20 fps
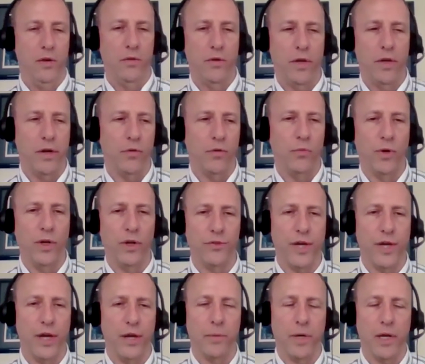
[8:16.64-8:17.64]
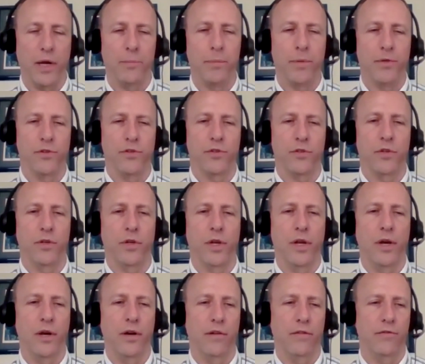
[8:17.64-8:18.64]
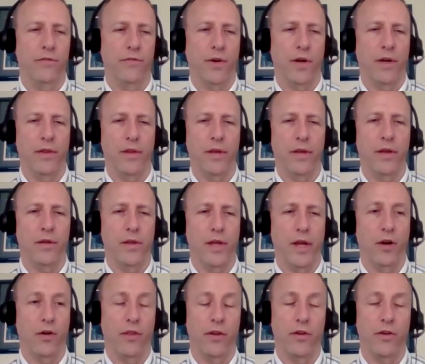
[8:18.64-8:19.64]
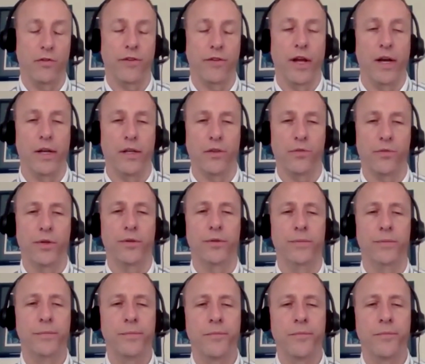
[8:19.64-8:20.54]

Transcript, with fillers: you know, real-time composition of uh, the air that you're flying through.